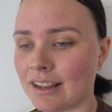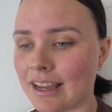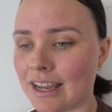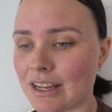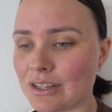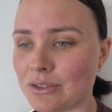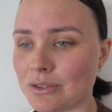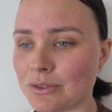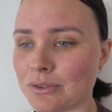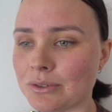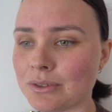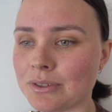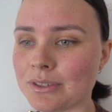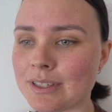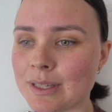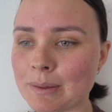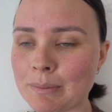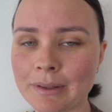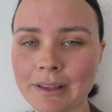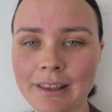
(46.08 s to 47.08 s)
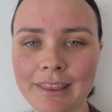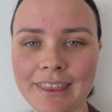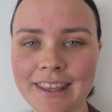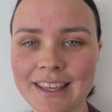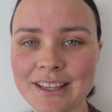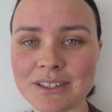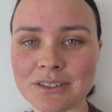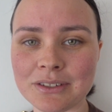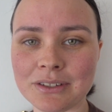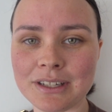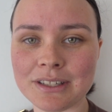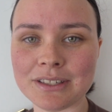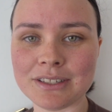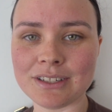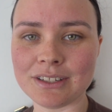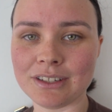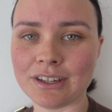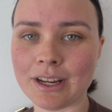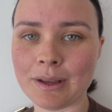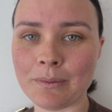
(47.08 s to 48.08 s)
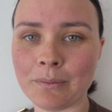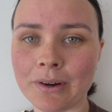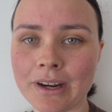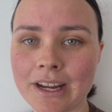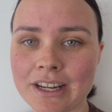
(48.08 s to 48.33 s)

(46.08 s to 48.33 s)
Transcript: I do similar things on Instagram where